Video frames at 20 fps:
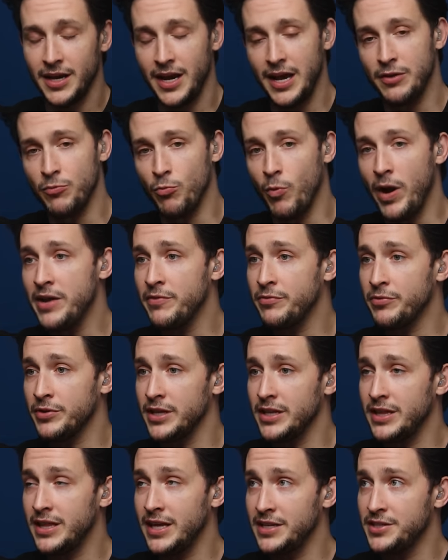and wait for
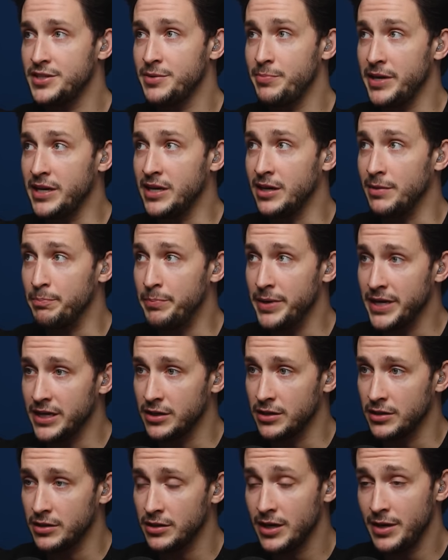the thing to become
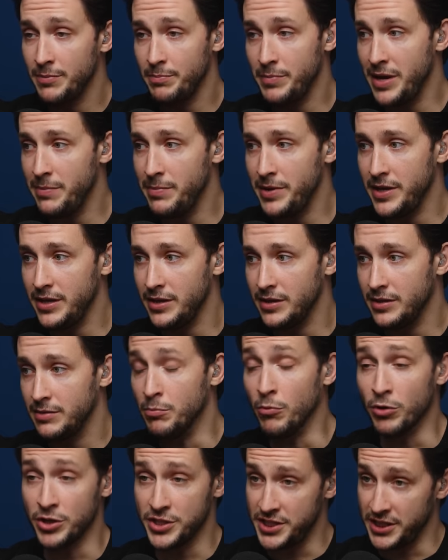bigger, maybe
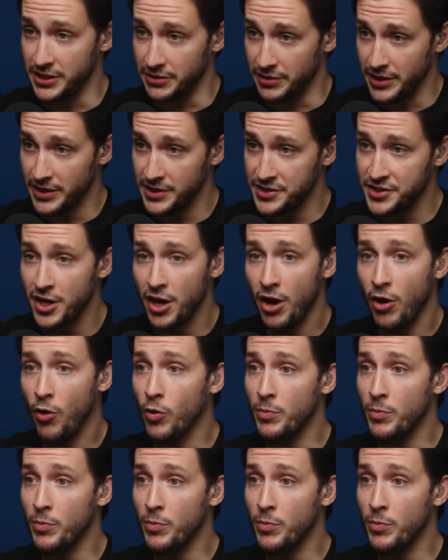more serious, yeah.